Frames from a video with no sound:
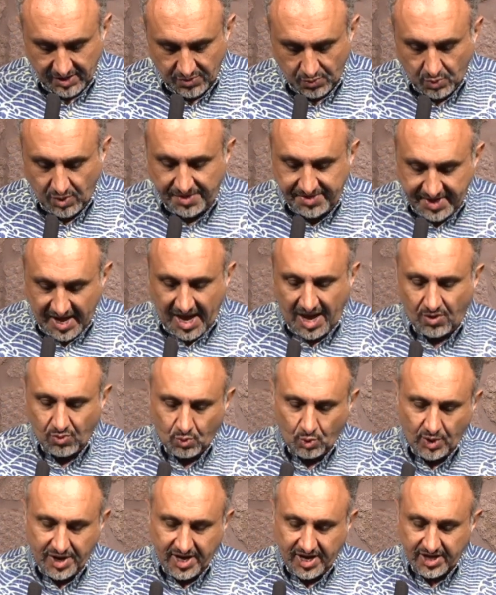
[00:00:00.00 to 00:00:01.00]
without
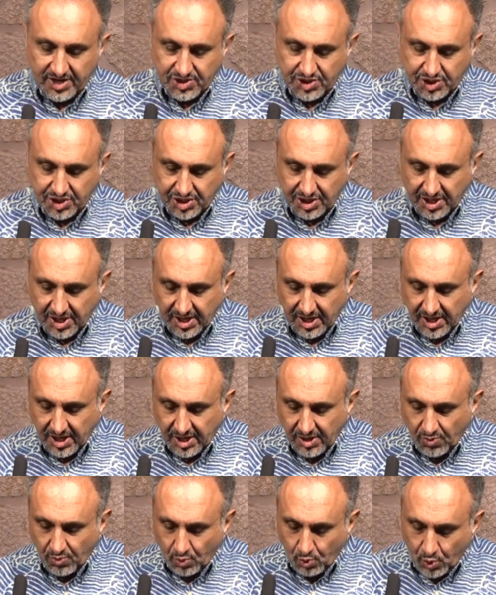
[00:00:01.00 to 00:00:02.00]
which
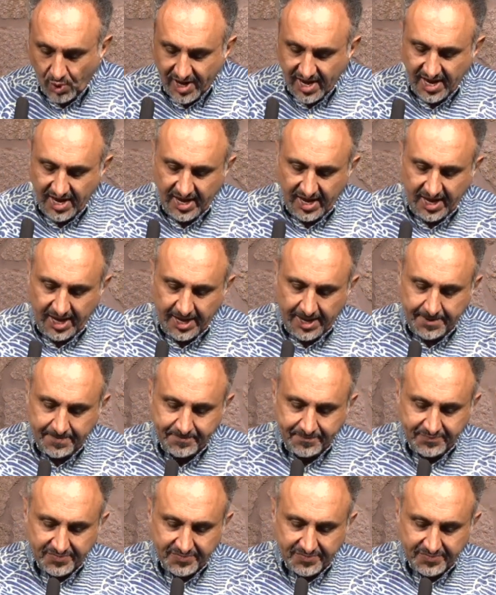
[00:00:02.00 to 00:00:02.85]
we,